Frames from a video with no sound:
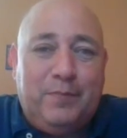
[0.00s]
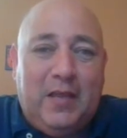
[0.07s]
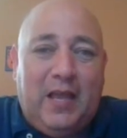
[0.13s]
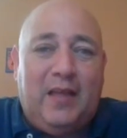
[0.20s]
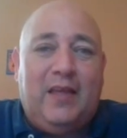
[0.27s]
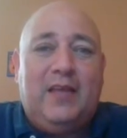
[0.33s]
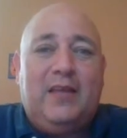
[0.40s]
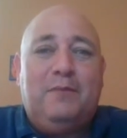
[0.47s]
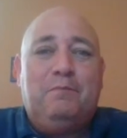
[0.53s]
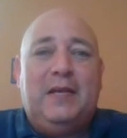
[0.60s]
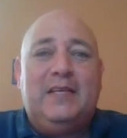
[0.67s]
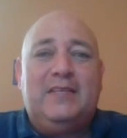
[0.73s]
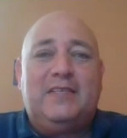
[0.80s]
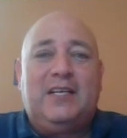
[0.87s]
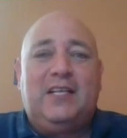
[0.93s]
and
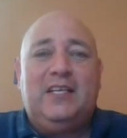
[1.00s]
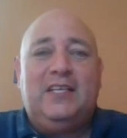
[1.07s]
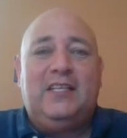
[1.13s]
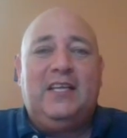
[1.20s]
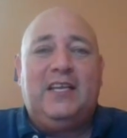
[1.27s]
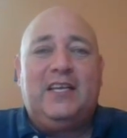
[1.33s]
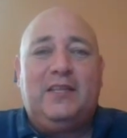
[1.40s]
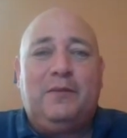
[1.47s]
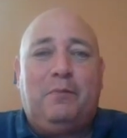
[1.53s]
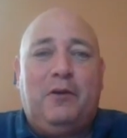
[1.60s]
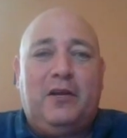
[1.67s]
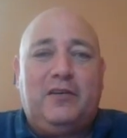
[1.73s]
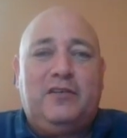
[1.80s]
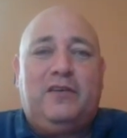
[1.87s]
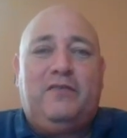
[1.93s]
basically letting the
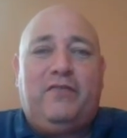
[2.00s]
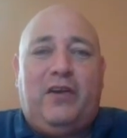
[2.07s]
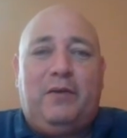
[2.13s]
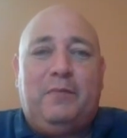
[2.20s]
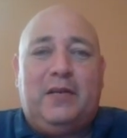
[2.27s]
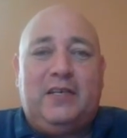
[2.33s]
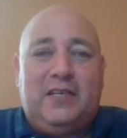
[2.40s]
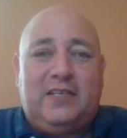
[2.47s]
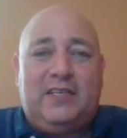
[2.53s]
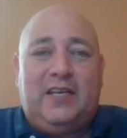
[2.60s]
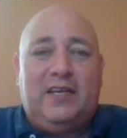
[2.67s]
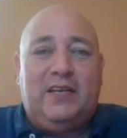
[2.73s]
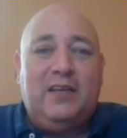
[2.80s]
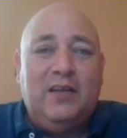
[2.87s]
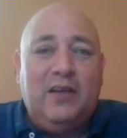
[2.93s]
production environment dictate